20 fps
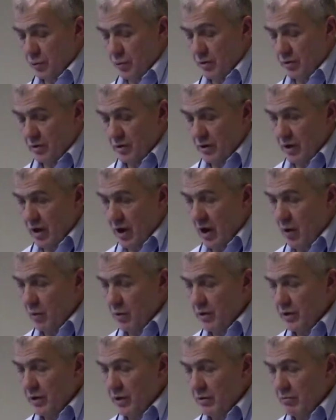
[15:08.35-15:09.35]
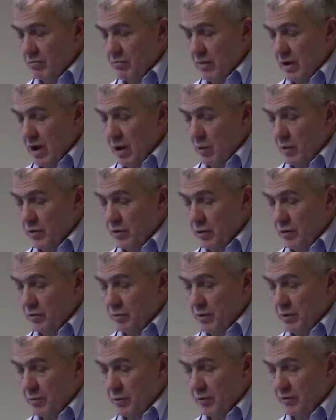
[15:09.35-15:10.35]
What, how, would a, uh, how would
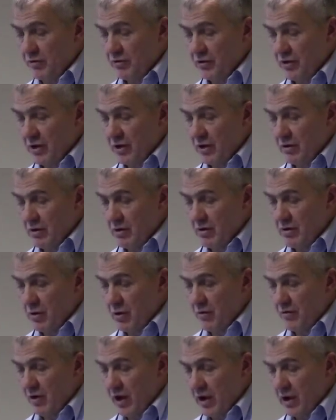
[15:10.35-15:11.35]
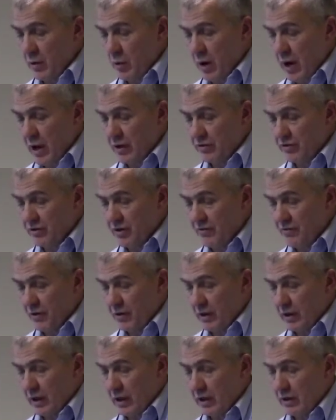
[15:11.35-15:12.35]
those people see their evaluands
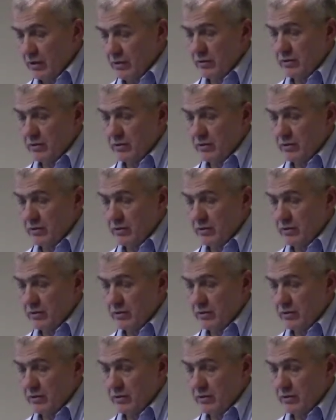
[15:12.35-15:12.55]
differently?